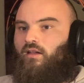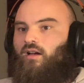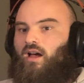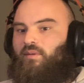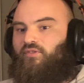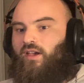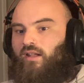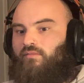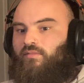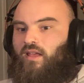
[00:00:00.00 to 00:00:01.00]
I'm a
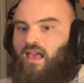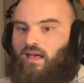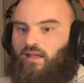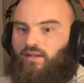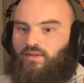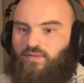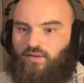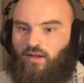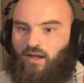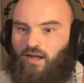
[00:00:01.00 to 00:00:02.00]
fan, and
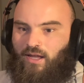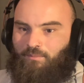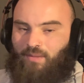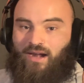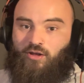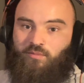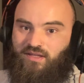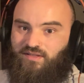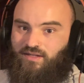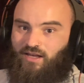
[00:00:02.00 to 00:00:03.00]
I am by no
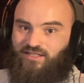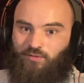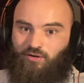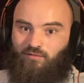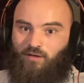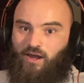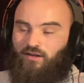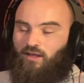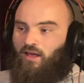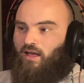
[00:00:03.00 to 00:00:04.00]
means an expert,
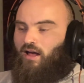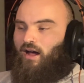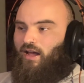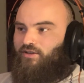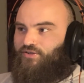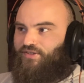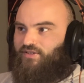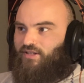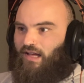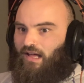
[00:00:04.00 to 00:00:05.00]
right? I
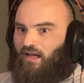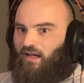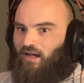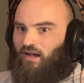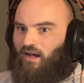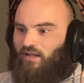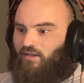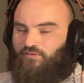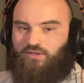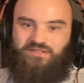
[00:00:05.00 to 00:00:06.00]
just, I
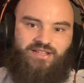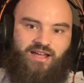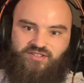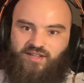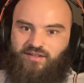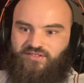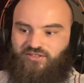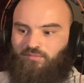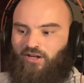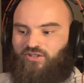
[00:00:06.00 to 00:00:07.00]
love doing sound design
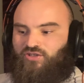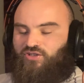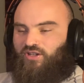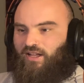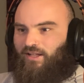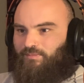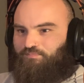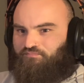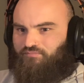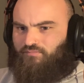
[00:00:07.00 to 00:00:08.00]
so much.
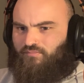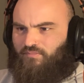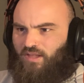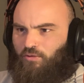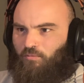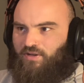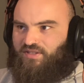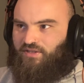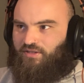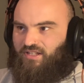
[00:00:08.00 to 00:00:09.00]

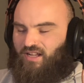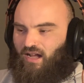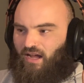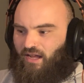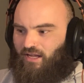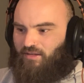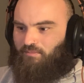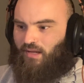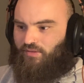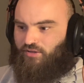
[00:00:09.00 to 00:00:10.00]
Recently, I
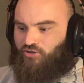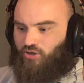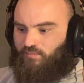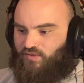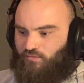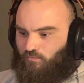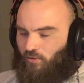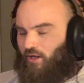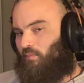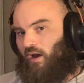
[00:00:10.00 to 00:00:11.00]
made the jump to
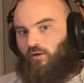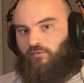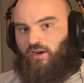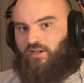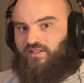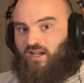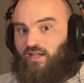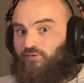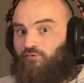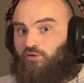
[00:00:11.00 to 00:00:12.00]
running Microphonic
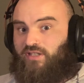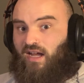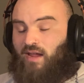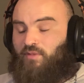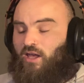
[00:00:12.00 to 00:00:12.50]
Designs full-time.